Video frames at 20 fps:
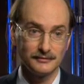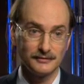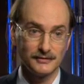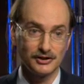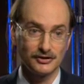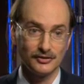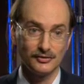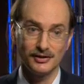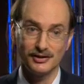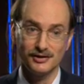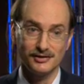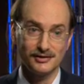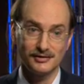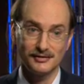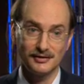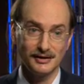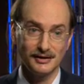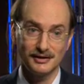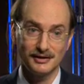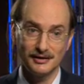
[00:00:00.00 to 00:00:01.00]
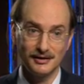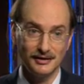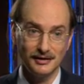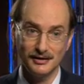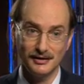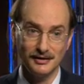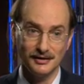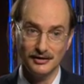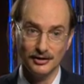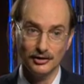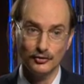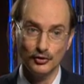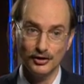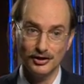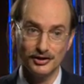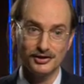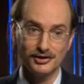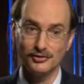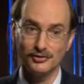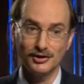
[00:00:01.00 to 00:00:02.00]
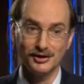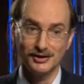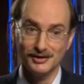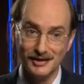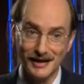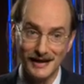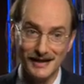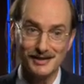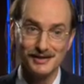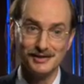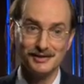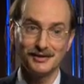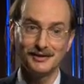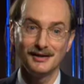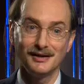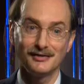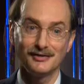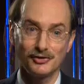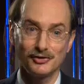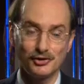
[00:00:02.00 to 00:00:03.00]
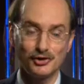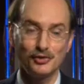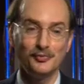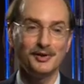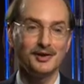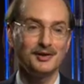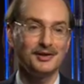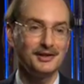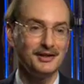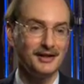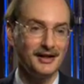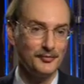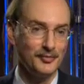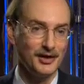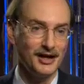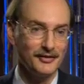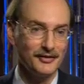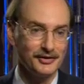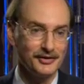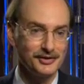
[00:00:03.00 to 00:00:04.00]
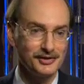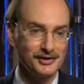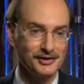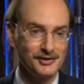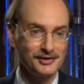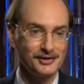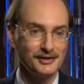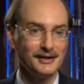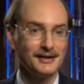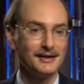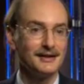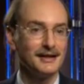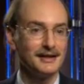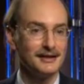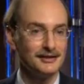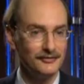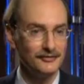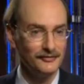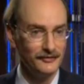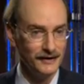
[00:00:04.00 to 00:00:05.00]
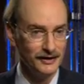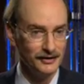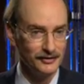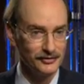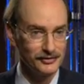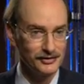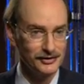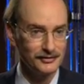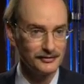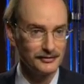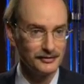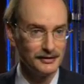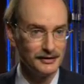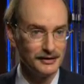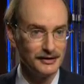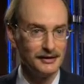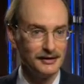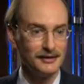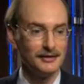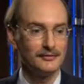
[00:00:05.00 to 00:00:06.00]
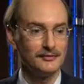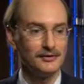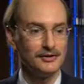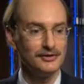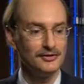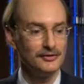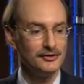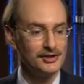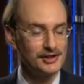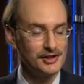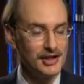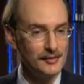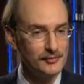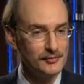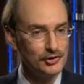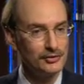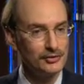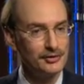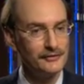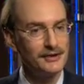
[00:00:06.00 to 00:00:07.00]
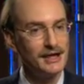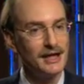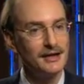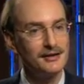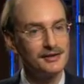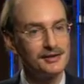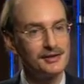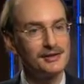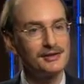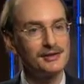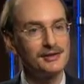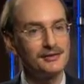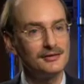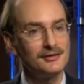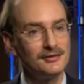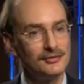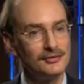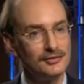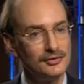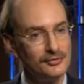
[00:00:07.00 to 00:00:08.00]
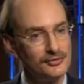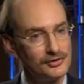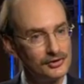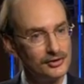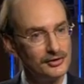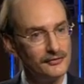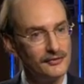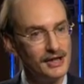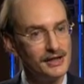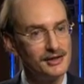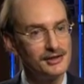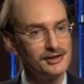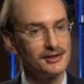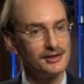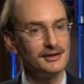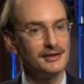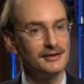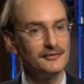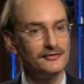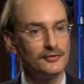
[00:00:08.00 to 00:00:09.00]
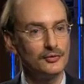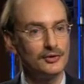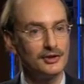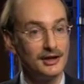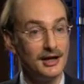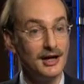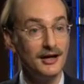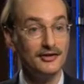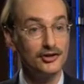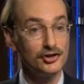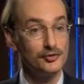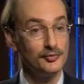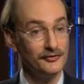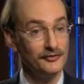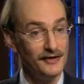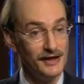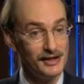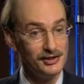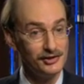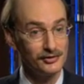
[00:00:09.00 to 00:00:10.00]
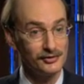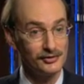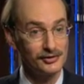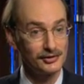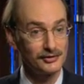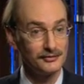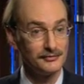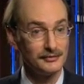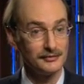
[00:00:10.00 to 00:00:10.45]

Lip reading: So in other words, you can test the stupidity hypothesis and it fails. When you do the same sort of analysis and you do surveys for college professors,